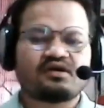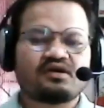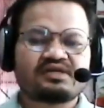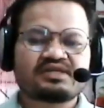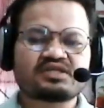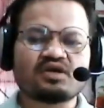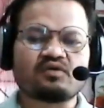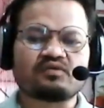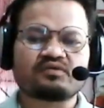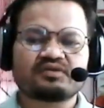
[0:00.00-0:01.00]

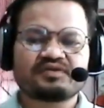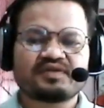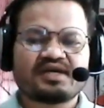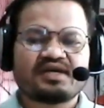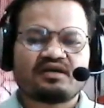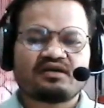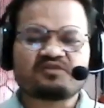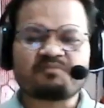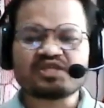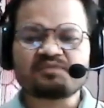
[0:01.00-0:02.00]
So, it
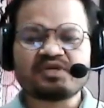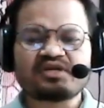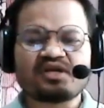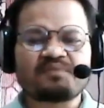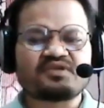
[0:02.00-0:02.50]
must be kept